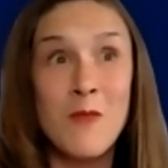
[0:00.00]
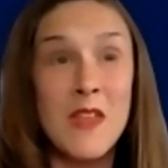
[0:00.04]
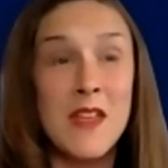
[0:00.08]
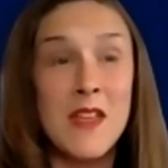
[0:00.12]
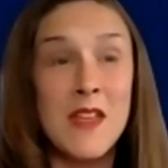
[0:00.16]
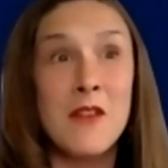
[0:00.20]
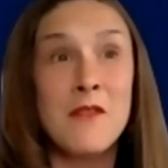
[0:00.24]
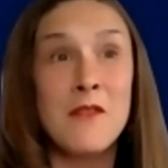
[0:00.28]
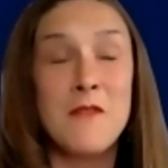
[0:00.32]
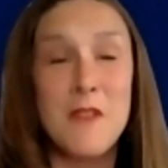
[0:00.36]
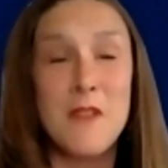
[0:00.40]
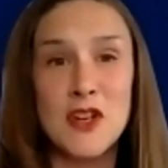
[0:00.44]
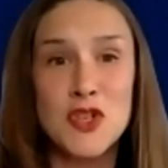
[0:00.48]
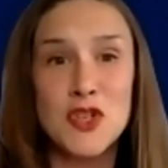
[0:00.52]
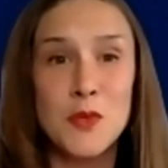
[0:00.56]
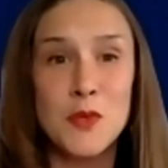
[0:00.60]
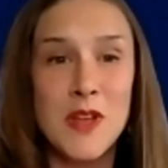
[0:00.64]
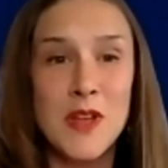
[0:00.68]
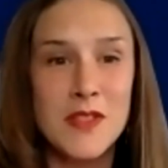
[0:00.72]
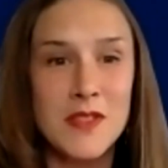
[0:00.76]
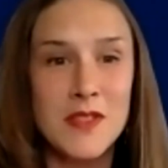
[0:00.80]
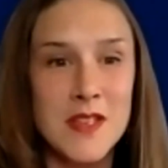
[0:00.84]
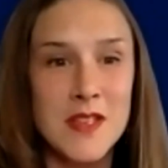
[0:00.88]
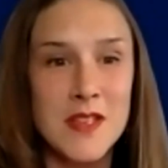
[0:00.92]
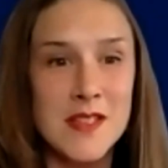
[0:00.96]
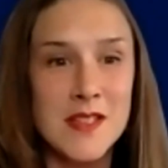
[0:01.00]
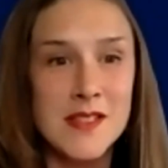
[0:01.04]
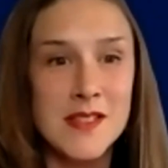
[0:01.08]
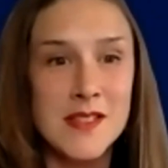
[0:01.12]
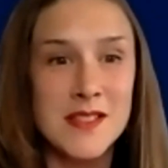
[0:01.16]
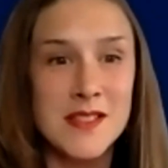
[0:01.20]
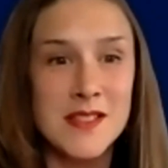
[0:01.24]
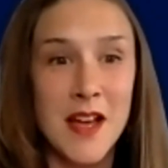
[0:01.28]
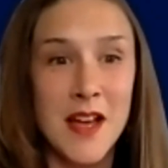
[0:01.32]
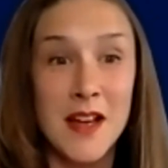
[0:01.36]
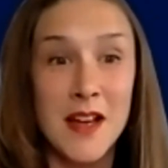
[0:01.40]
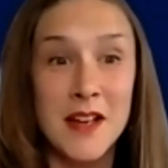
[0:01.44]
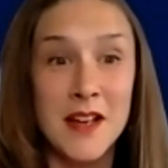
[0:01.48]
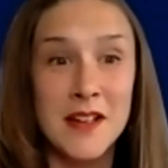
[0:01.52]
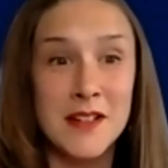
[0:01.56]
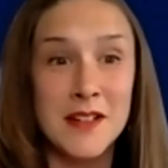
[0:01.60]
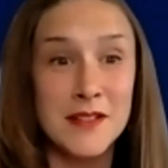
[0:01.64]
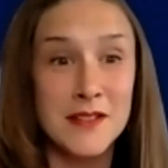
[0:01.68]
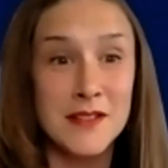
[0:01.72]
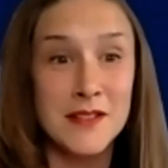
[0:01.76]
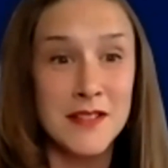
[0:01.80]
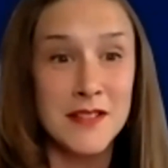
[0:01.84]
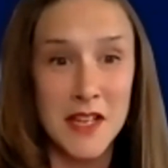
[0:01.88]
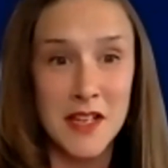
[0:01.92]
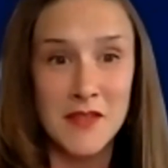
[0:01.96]
effectuate these
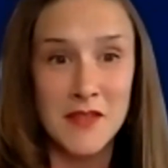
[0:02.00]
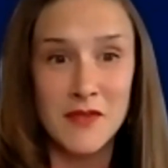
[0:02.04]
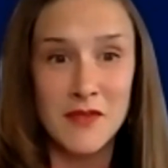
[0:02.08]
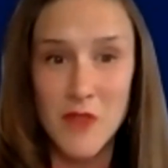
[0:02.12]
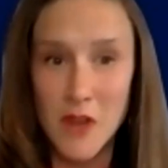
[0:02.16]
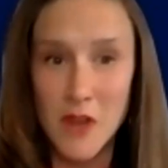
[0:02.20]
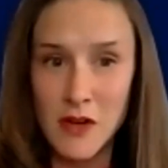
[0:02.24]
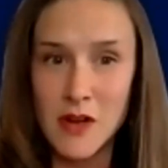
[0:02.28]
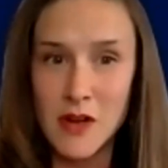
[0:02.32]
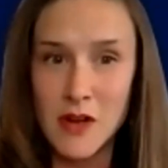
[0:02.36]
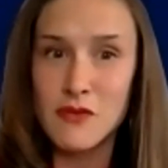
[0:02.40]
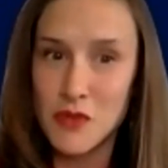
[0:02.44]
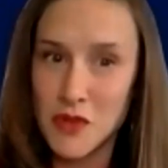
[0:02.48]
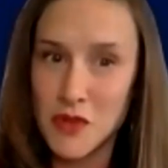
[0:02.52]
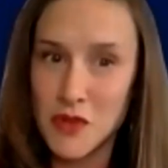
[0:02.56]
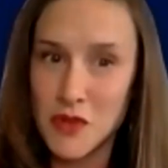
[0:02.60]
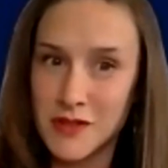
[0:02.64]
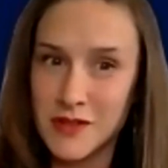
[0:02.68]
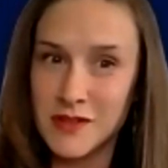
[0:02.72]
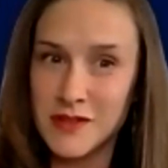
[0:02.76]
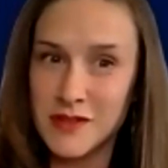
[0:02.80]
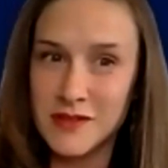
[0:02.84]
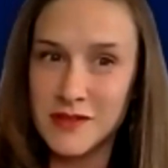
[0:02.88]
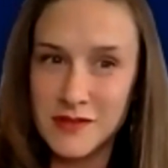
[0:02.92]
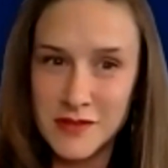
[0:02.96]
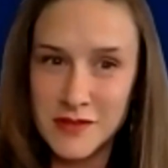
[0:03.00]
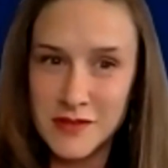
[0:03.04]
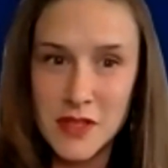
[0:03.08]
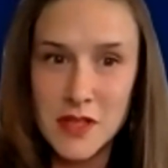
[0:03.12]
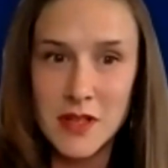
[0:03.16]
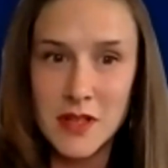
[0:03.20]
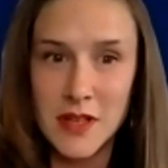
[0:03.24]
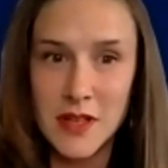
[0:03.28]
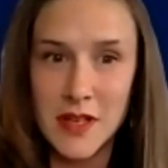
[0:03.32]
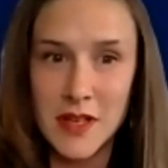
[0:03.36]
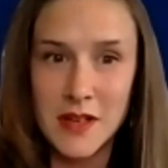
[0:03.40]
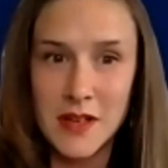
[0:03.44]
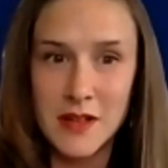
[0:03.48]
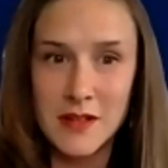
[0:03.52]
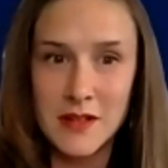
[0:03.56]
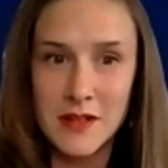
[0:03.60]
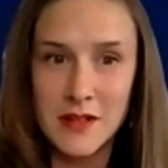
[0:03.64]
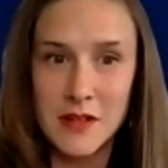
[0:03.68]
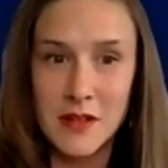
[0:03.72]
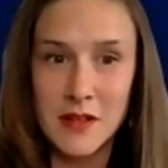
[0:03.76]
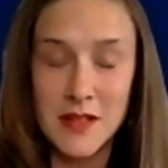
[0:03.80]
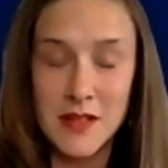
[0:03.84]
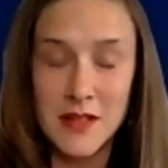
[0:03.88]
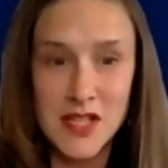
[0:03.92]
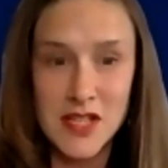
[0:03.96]
like very real like
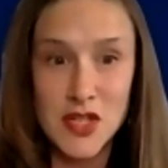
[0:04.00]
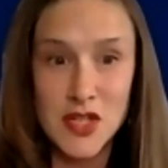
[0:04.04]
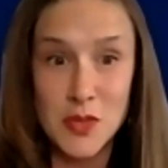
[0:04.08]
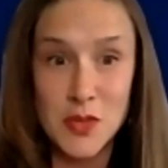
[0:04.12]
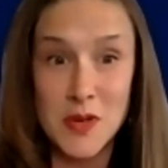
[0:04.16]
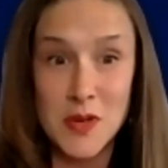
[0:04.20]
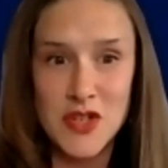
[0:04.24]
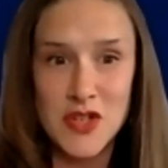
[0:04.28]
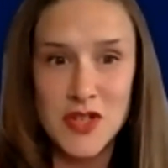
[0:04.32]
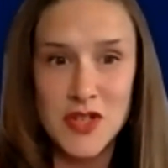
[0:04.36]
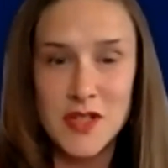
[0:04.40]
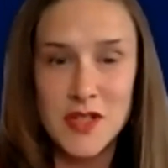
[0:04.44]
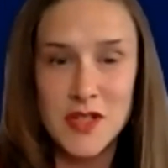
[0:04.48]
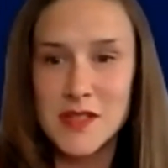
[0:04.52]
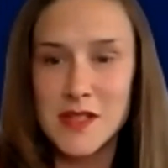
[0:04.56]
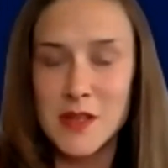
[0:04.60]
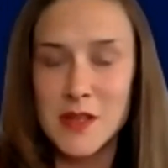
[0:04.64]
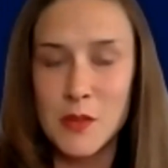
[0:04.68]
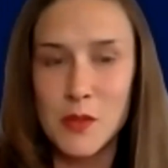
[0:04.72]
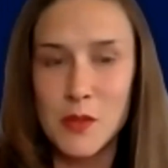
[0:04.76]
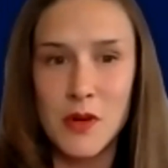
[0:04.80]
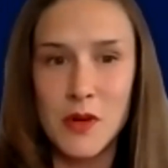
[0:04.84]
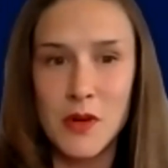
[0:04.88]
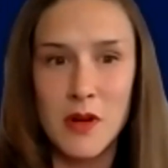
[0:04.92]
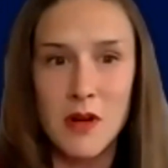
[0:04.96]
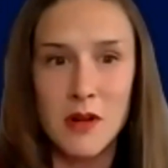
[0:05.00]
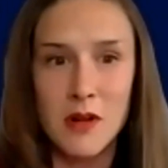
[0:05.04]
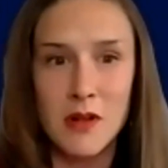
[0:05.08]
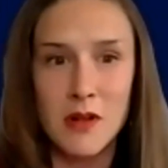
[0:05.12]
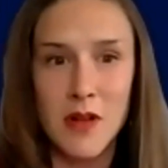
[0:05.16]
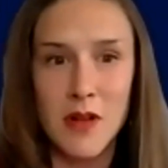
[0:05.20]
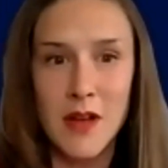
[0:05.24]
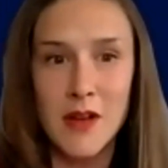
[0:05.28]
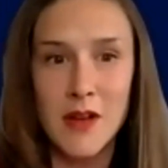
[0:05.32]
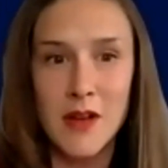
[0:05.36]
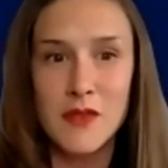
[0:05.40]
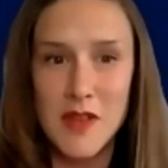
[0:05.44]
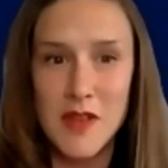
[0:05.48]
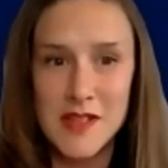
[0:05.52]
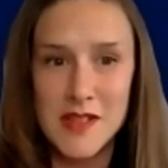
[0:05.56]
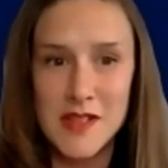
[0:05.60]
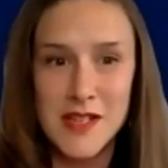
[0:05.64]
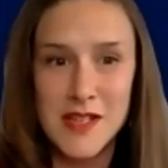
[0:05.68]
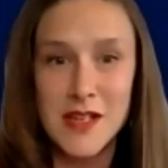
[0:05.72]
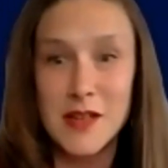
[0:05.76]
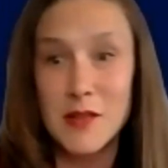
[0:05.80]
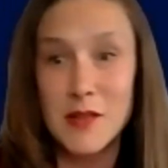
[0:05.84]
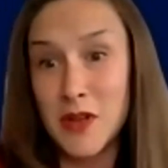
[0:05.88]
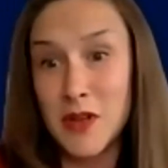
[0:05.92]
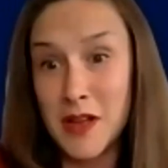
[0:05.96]
situations that we're all kind of facing,
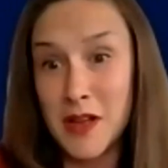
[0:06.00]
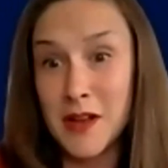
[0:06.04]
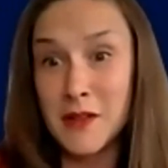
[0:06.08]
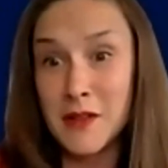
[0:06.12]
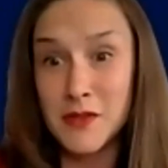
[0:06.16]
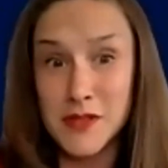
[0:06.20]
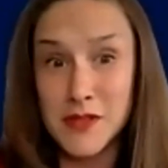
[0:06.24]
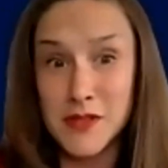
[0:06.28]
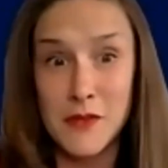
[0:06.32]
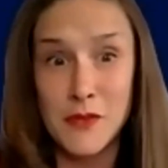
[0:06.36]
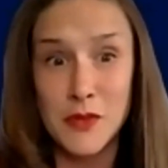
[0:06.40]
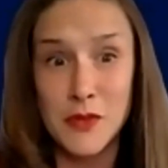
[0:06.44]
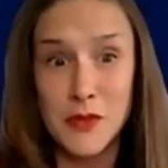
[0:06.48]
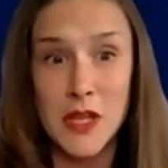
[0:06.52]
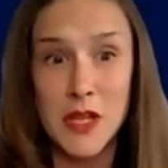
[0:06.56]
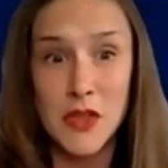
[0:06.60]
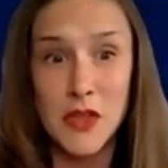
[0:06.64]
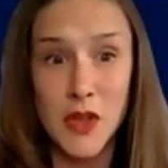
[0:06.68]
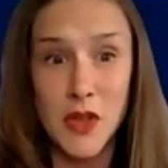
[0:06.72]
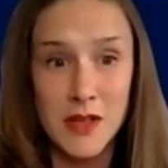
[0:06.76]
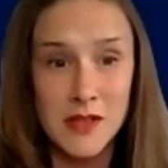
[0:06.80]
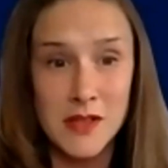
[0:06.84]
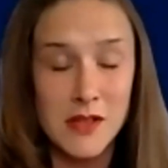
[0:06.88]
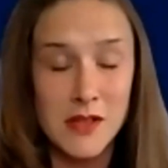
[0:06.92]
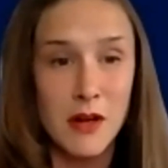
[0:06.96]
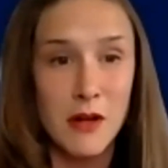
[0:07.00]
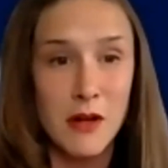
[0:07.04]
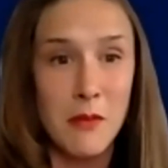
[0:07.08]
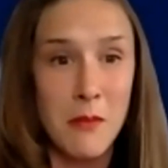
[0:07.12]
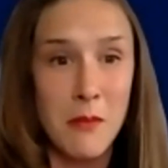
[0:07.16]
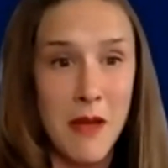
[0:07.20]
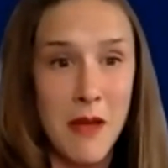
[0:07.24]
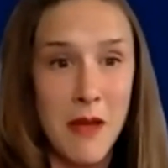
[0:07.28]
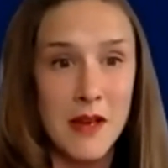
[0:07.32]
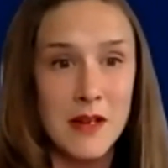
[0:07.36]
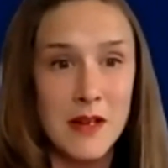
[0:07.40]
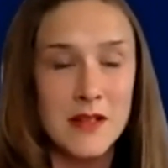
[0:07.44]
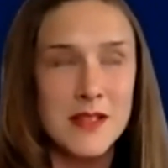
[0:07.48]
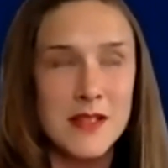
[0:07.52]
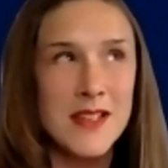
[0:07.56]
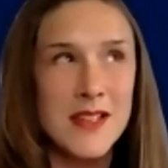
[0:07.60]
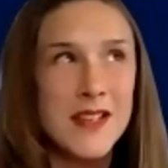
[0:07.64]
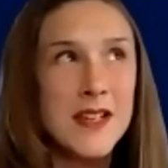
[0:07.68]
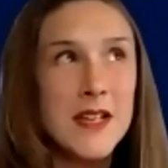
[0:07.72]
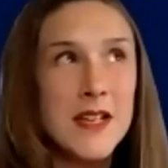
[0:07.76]
and yeah, definitely thoughts on our minds,